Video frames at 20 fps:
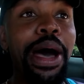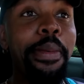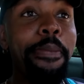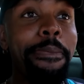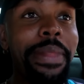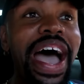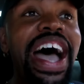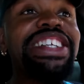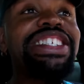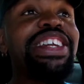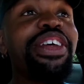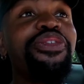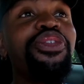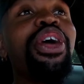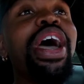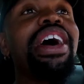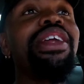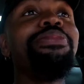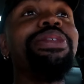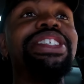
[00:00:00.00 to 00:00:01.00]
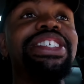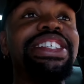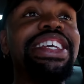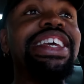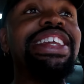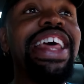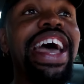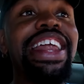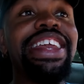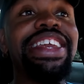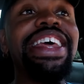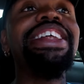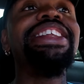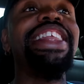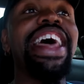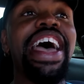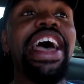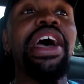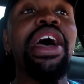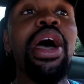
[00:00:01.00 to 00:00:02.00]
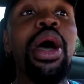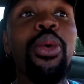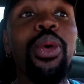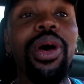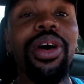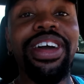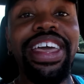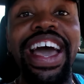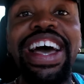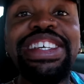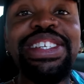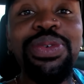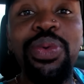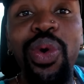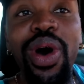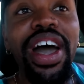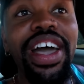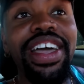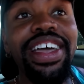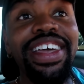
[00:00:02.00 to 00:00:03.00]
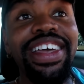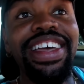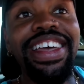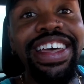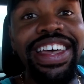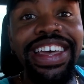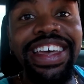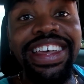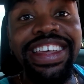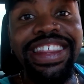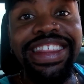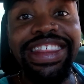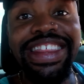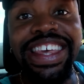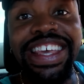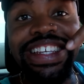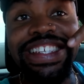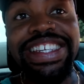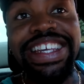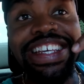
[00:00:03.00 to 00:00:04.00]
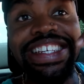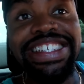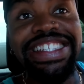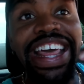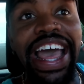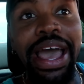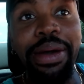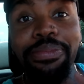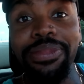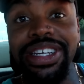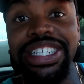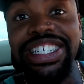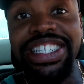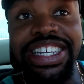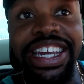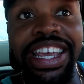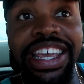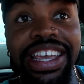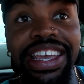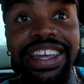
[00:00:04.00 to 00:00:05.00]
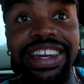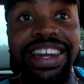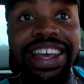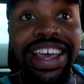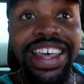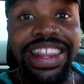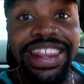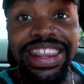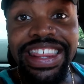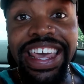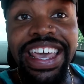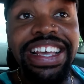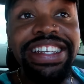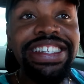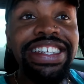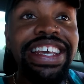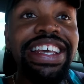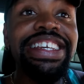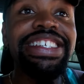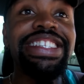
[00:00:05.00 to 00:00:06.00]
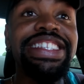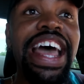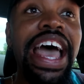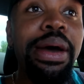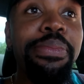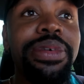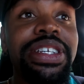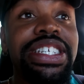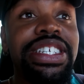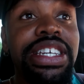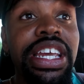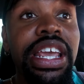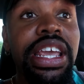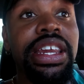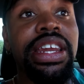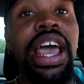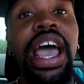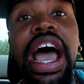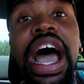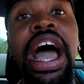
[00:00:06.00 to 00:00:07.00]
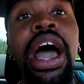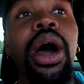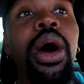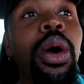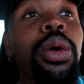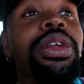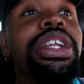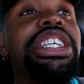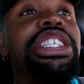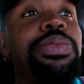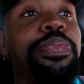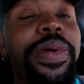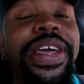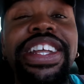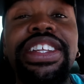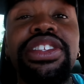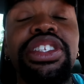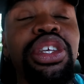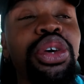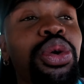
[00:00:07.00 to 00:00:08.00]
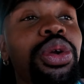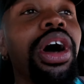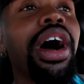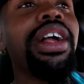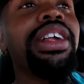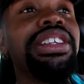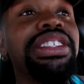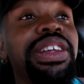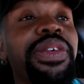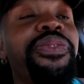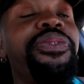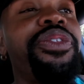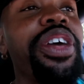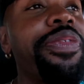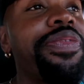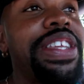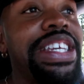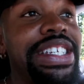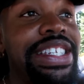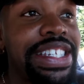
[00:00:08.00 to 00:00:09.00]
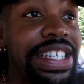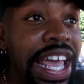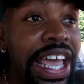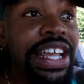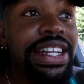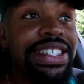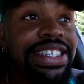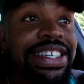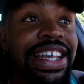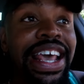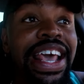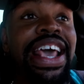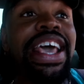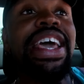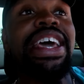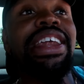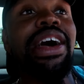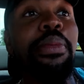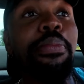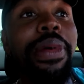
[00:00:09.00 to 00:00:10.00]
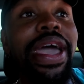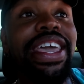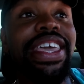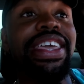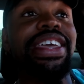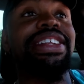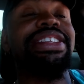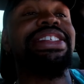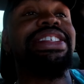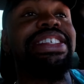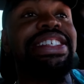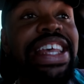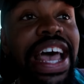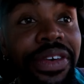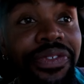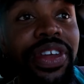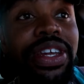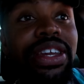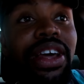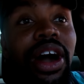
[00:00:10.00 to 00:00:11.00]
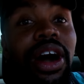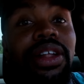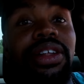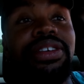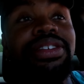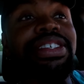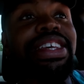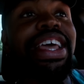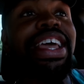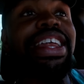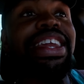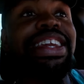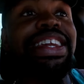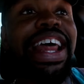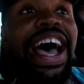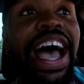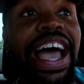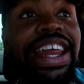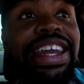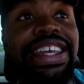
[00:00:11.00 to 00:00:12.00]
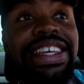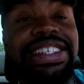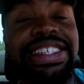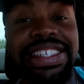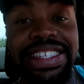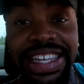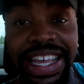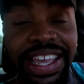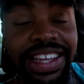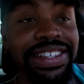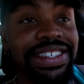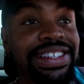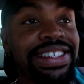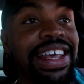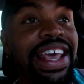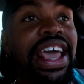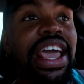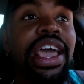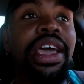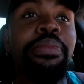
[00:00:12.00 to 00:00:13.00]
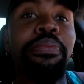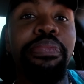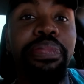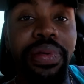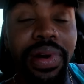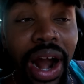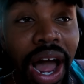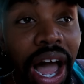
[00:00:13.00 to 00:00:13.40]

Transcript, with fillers: Imagine if you had a machine that did that. Well, guess what? this is that machine. This is that machine. I only spent $2.50 and I'm making $7.90 in